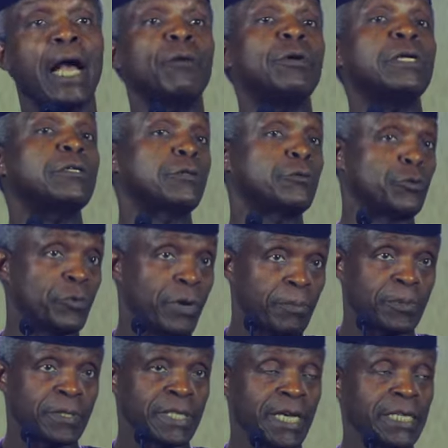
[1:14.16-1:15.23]
I went on to
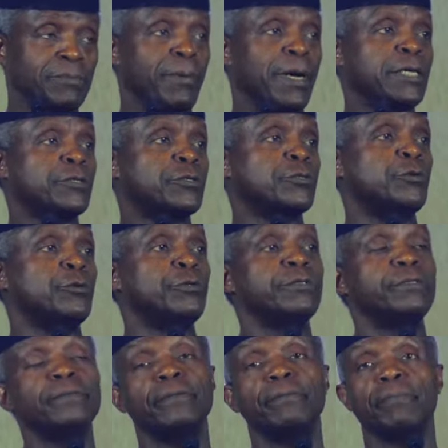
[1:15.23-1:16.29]
represent my
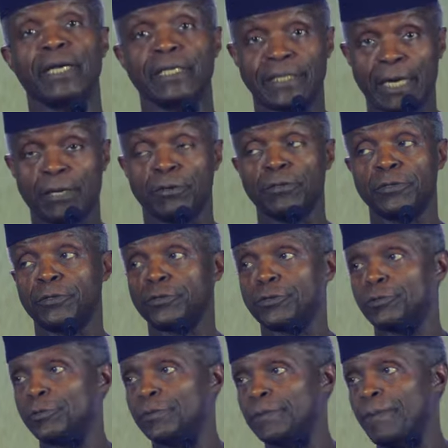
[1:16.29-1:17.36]
school, my secondary
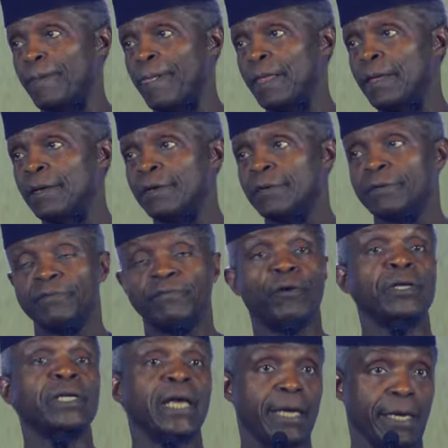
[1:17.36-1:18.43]
school,
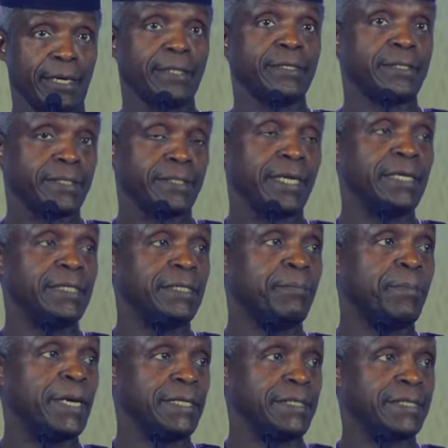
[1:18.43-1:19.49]
for years in
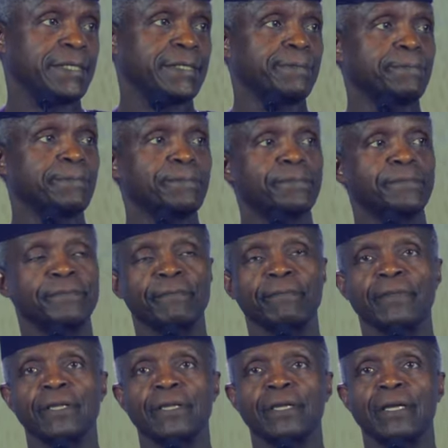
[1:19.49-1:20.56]
debates.
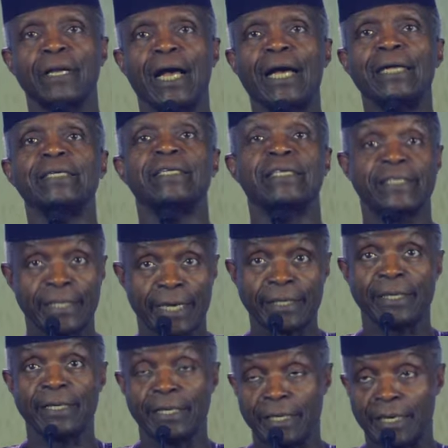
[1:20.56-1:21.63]
And it
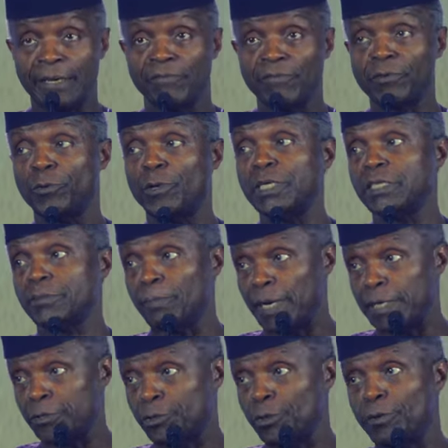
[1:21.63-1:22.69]
certainly influenced
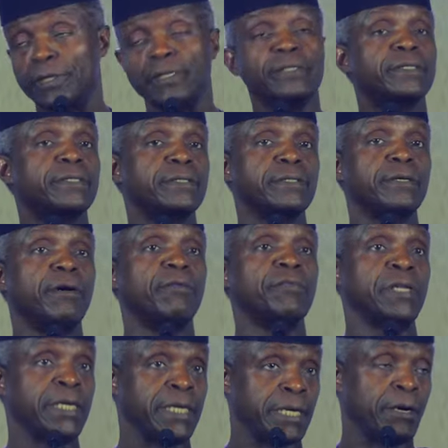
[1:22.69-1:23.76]
my choice
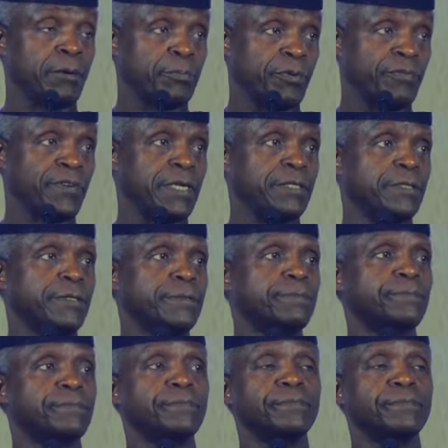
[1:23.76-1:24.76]
of the legal profession.